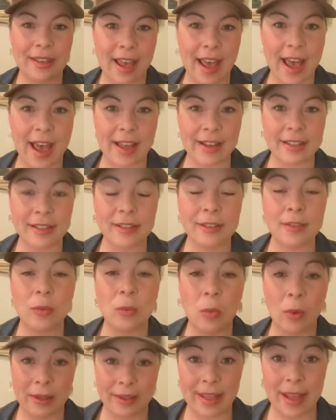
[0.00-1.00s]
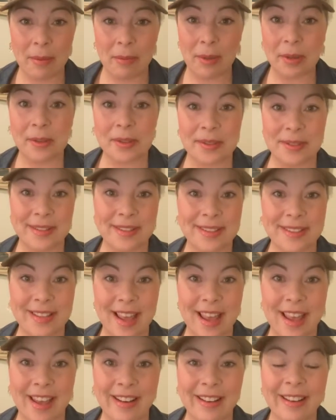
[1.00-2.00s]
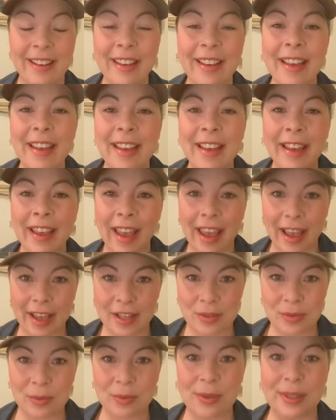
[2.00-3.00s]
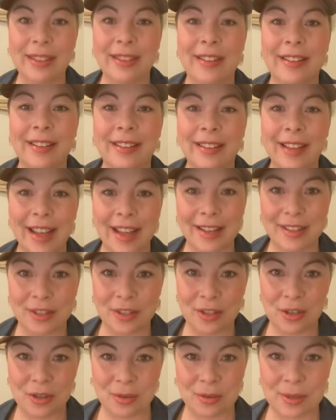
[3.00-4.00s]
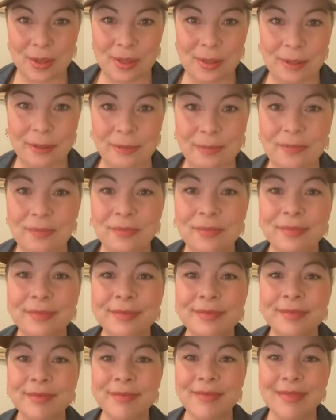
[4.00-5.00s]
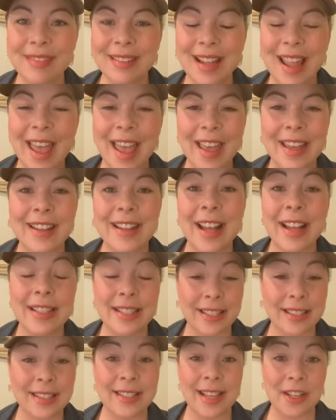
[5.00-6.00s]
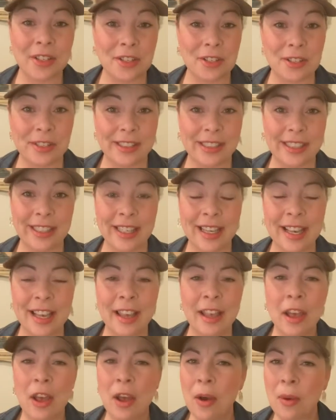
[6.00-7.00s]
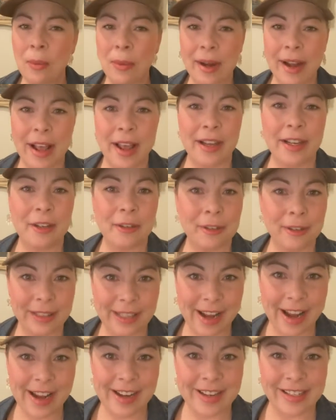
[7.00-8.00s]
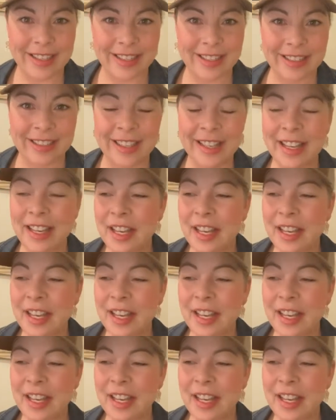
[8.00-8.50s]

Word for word: that what that person said as real and true. And that's essentially what I created.